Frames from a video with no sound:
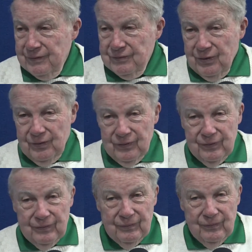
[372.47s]
So
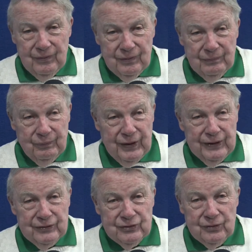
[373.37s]
the
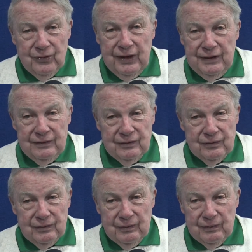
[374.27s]
players are great.
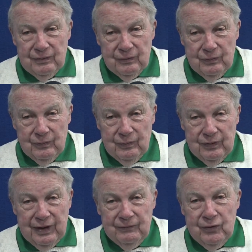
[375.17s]

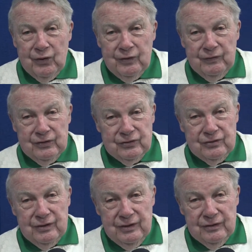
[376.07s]
Uh, never heard of this
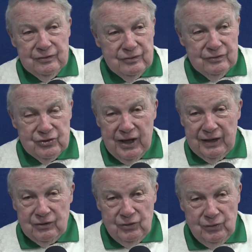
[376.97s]

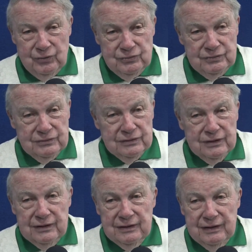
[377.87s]
Jack Coon
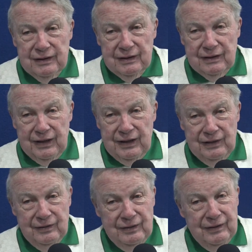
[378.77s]

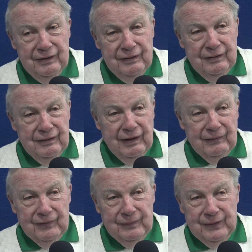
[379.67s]
Keen,
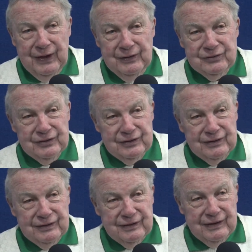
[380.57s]
however you pronounce it,
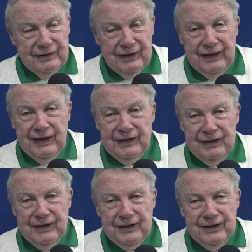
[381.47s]
K N
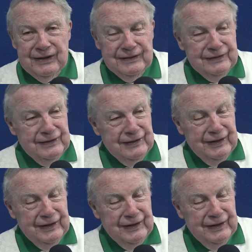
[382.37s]
E E N.